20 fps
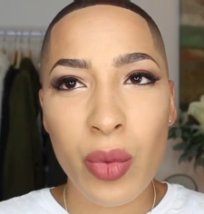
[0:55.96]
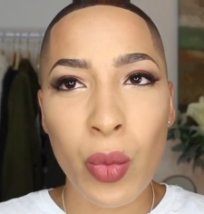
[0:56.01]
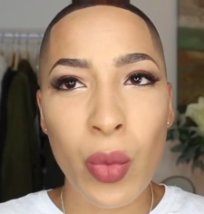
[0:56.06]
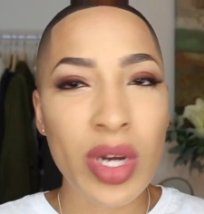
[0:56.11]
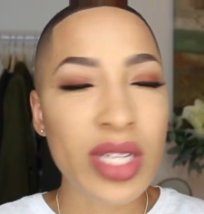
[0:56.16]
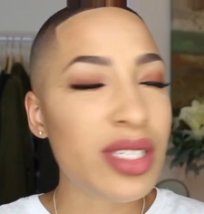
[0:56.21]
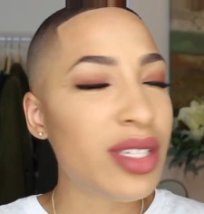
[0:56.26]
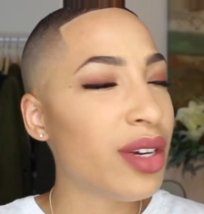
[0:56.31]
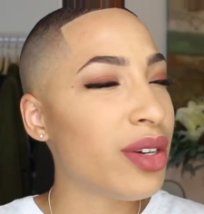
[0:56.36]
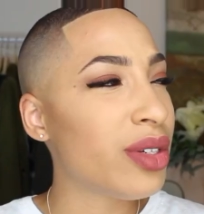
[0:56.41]

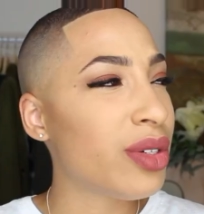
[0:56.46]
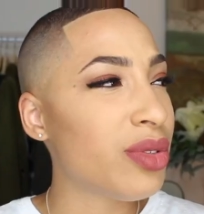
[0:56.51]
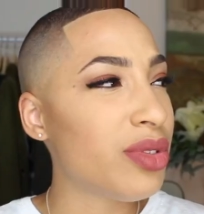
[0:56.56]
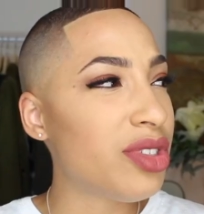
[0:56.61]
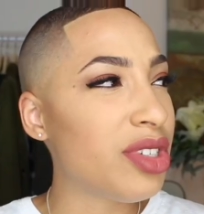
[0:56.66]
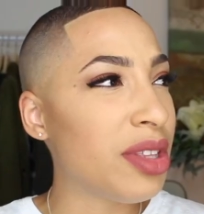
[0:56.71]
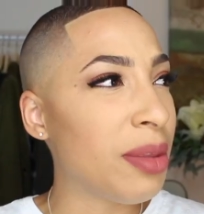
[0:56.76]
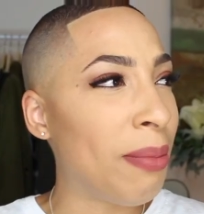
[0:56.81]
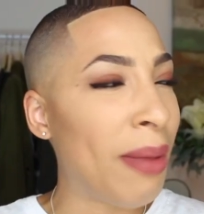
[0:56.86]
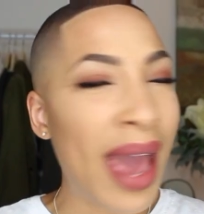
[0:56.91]
Once you're
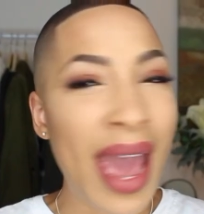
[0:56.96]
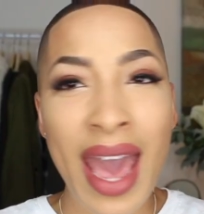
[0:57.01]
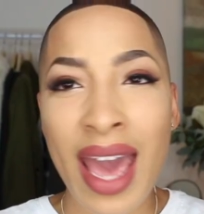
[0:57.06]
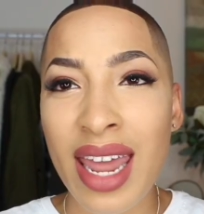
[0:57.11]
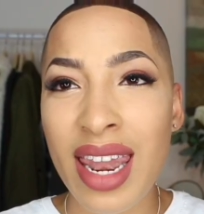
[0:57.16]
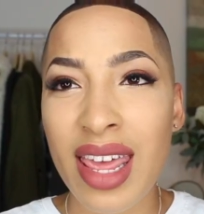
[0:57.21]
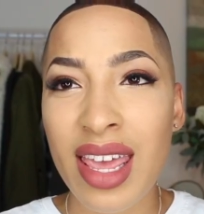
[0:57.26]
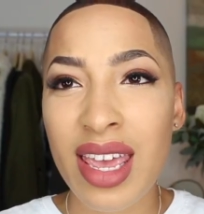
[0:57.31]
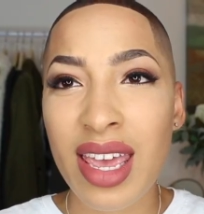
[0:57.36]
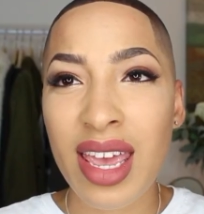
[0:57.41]
used to the
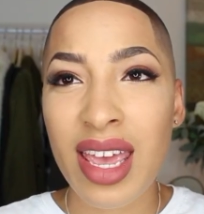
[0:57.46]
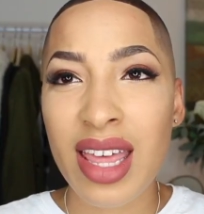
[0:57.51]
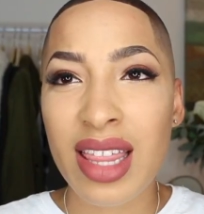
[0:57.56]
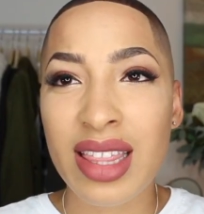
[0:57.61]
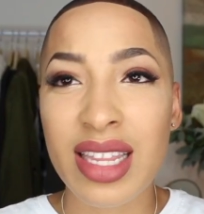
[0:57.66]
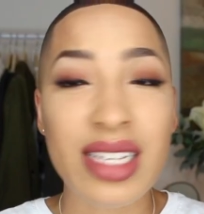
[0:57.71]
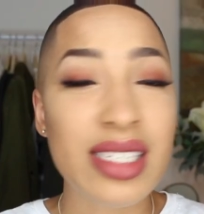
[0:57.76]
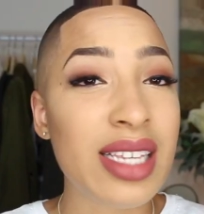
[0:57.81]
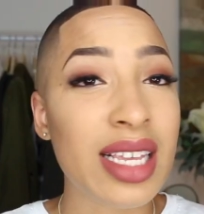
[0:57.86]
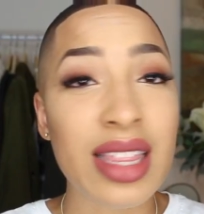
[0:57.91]
bad,
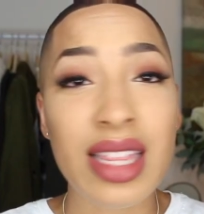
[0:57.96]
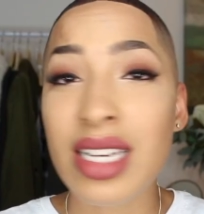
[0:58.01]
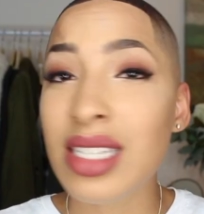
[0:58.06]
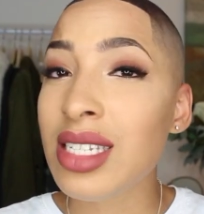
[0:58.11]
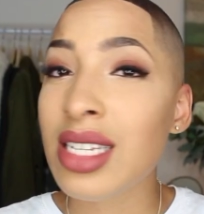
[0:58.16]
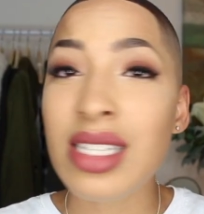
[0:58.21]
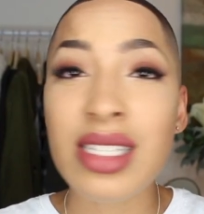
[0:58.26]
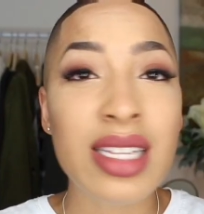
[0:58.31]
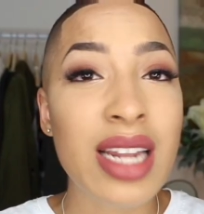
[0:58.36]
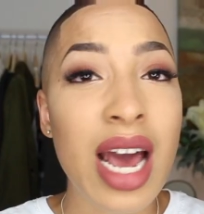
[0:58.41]
listen,
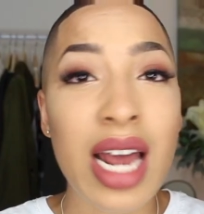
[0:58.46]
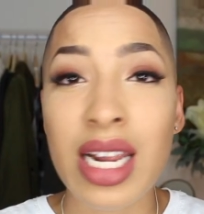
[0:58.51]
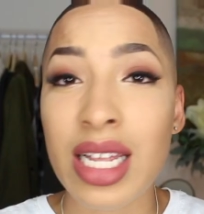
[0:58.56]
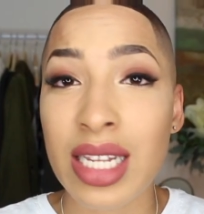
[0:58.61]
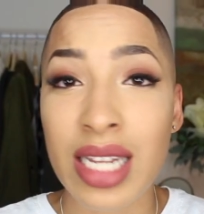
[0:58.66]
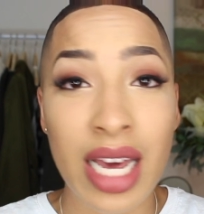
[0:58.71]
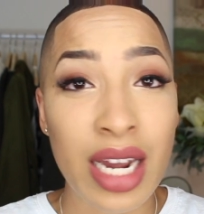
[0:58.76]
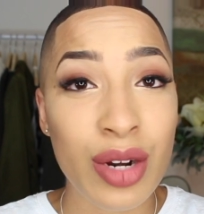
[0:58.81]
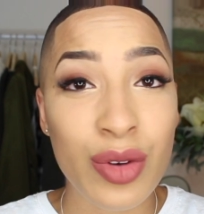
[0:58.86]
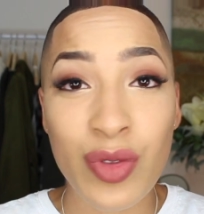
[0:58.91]
this is not a
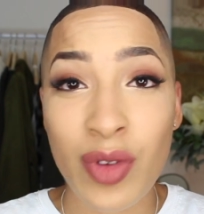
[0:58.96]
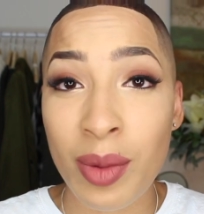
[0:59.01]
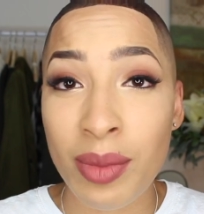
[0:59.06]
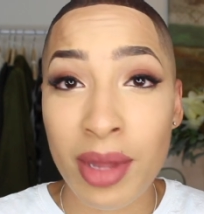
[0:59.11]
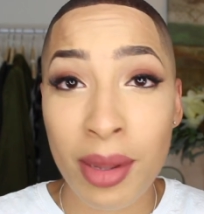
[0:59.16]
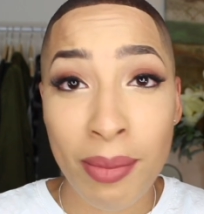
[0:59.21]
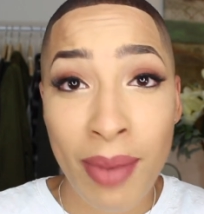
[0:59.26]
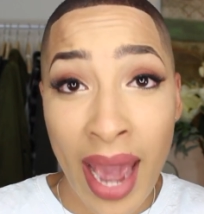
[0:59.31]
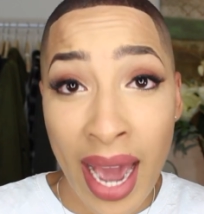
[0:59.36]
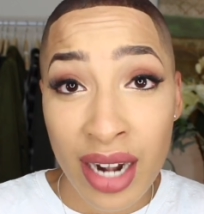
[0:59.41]
letter
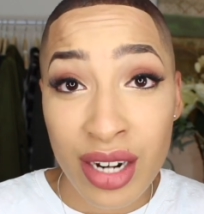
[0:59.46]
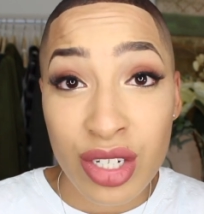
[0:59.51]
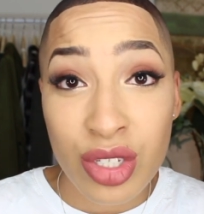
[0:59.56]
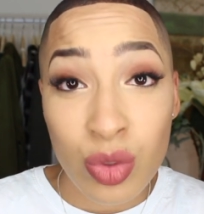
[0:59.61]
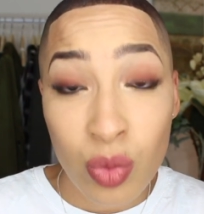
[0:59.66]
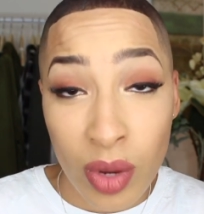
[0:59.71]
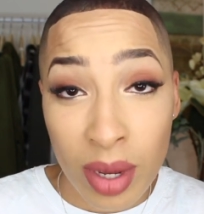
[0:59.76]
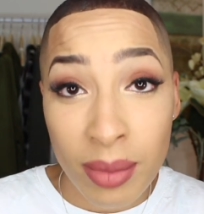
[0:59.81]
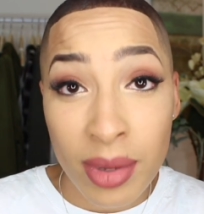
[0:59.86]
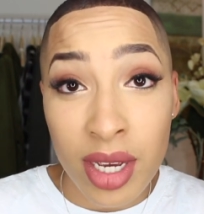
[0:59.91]
from the
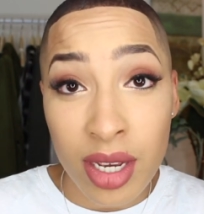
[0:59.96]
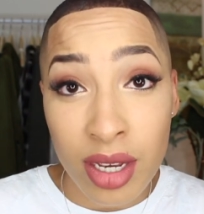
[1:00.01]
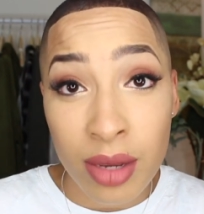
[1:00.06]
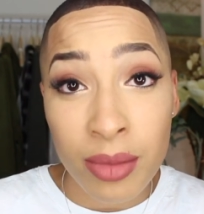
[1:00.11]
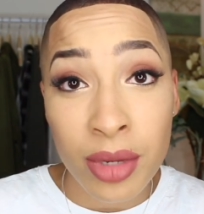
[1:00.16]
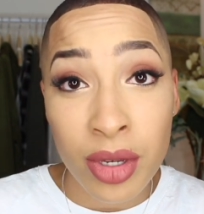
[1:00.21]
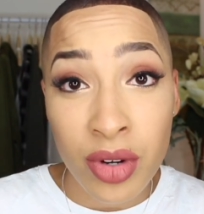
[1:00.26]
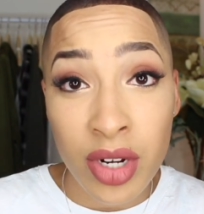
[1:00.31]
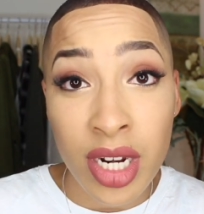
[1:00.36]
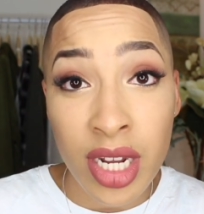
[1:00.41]
battered women
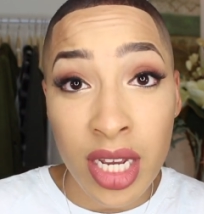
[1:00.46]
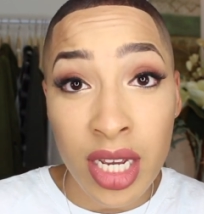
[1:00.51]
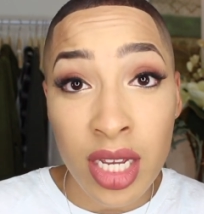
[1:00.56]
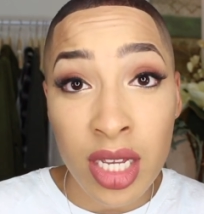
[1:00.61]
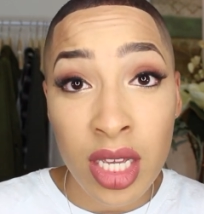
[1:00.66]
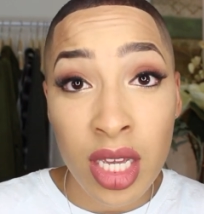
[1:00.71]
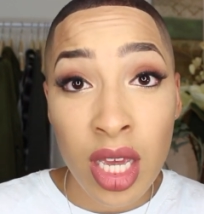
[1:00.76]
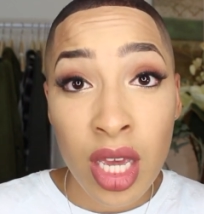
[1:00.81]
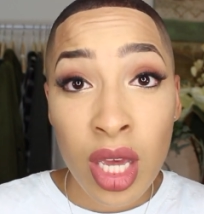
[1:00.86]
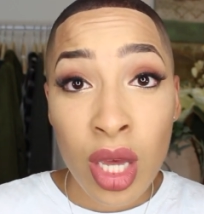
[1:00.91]

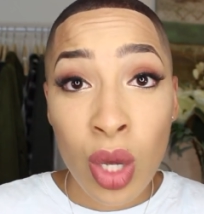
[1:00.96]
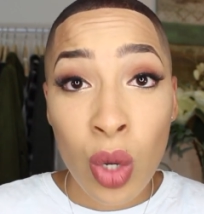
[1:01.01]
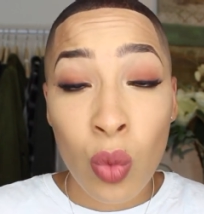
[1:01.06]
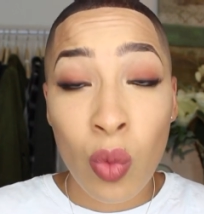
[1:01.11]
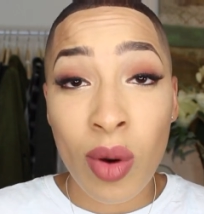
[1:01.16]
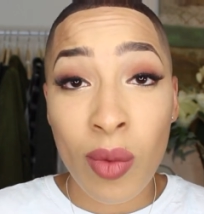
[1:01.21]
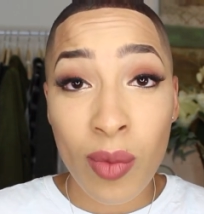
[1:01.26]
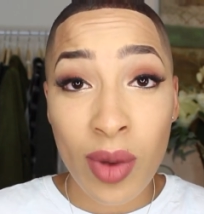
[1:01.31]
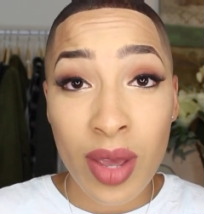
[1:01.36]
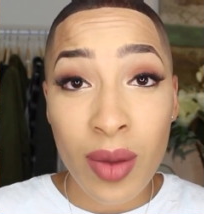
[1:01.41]
community.
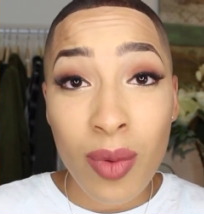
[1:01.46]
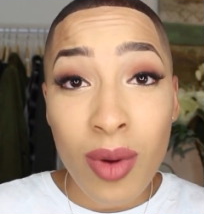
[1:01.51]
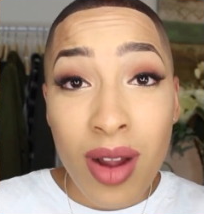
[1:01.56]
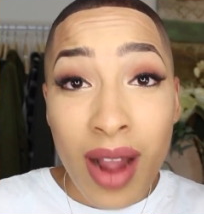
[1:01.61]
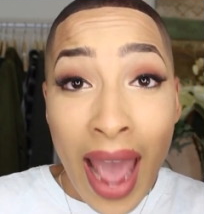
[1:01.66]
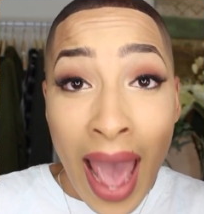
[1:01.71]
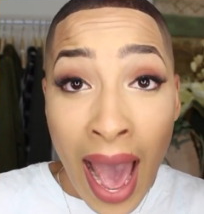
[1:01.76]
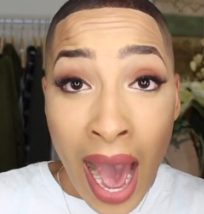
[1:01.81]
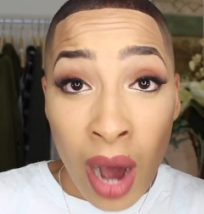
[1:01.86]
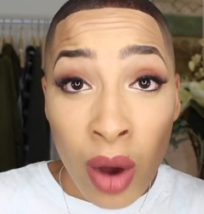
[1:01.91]
When we
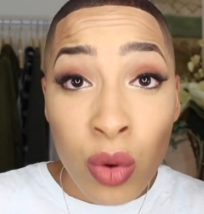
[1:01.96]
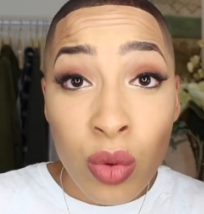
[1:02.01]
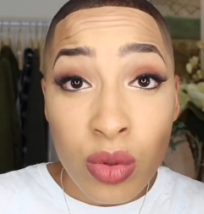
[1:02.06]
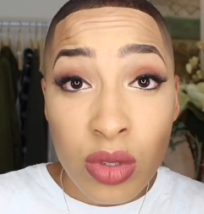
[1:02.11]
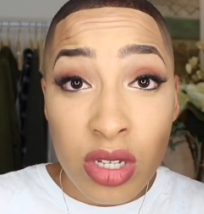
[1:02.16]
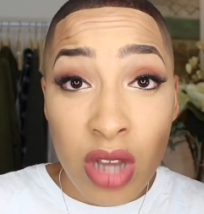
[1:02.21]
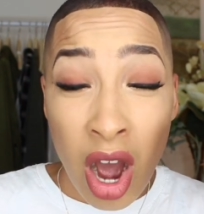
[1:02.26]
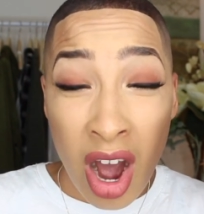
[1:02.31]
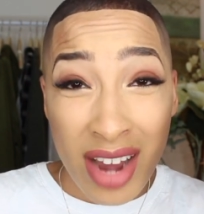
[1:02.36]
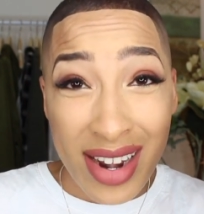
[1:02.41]
were
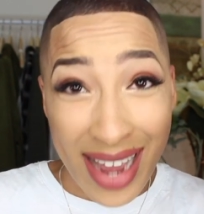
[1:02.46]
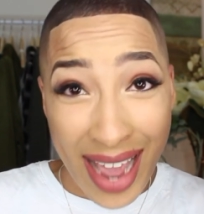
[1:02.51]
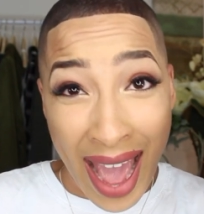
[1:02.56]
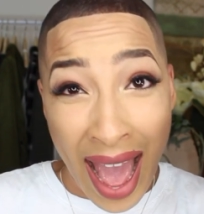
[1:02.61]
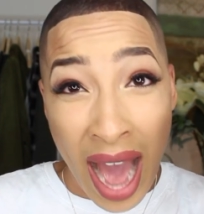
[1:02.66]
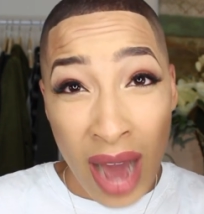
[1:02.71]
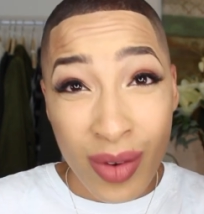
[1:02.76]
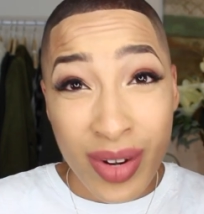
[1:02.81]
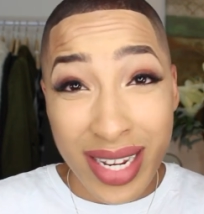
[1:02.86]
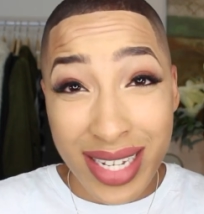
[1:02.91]
out on an
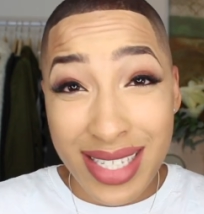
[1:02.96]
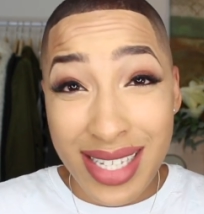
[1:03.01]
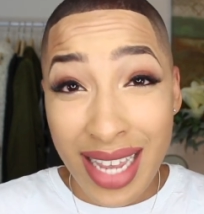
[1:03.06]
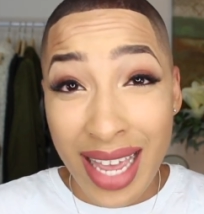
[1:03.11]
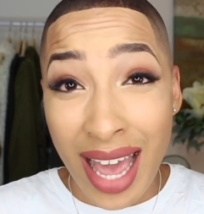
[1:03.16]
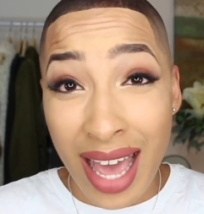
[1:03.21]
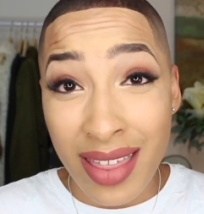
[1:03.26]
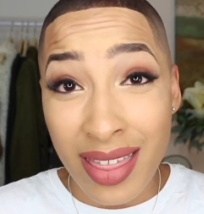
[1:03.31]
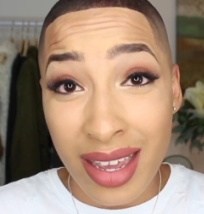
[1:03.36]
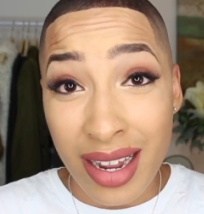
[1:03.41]
outing
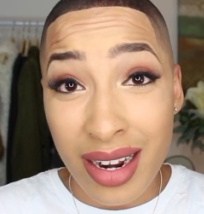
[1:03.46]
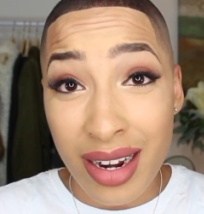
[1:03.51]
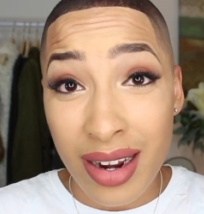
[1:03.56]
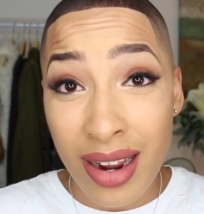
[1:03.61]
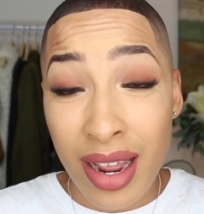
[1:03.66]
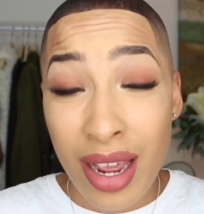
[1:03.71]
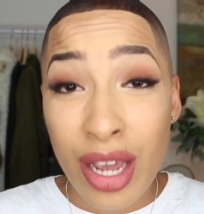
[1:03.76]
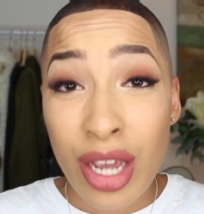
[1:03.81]
together,